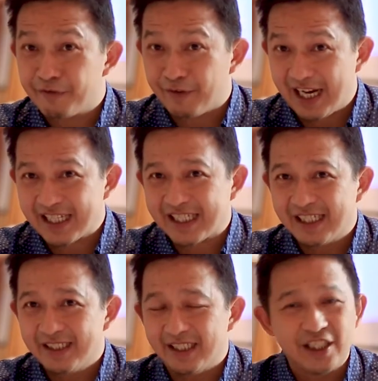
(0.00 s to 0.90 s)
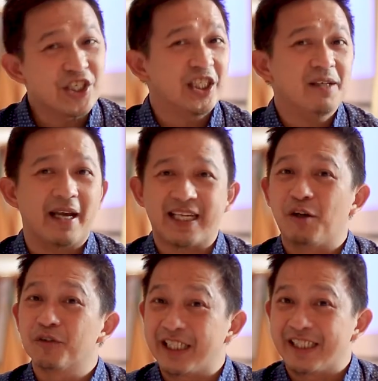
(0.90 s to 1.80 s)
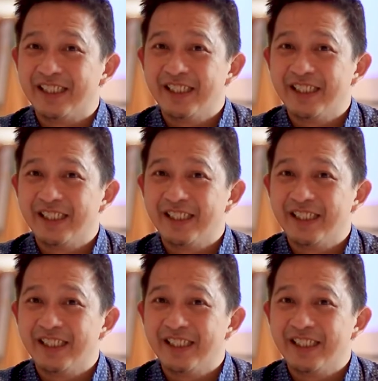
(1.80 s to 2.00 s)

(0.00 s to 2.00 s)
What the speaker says: facts initially by counting.